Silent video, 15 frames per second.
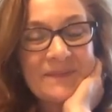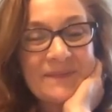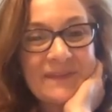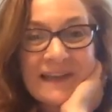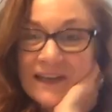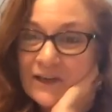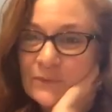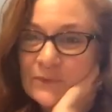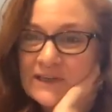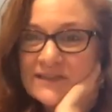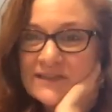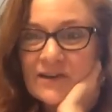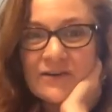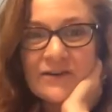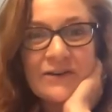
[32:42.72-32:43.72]
we
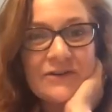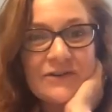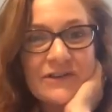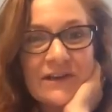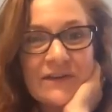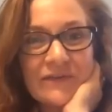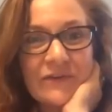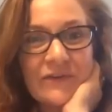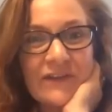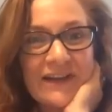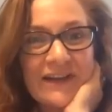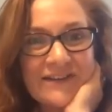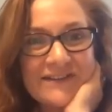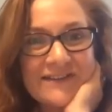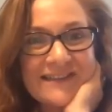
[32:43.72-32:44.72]
saw you shuffle
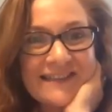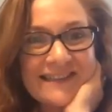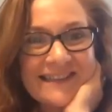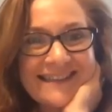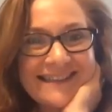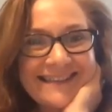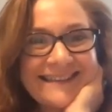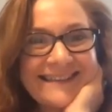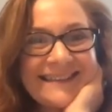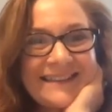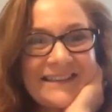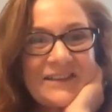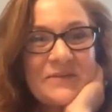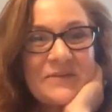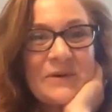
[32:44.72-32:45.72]
those.
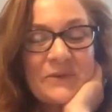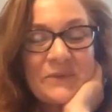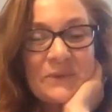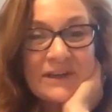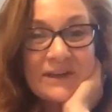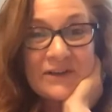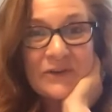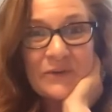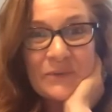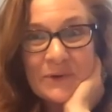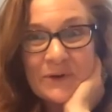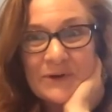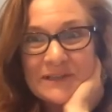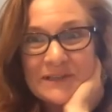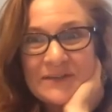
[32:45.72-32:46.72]
But what in the
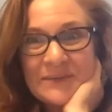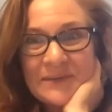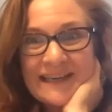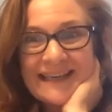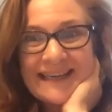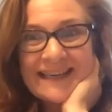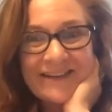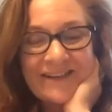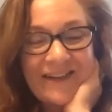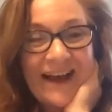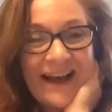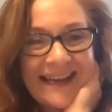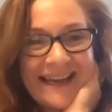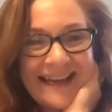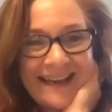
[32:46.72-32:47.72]
world did we get a
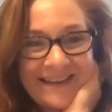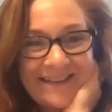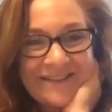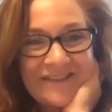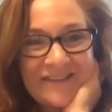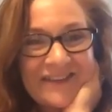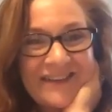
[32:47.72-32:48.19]
lot of?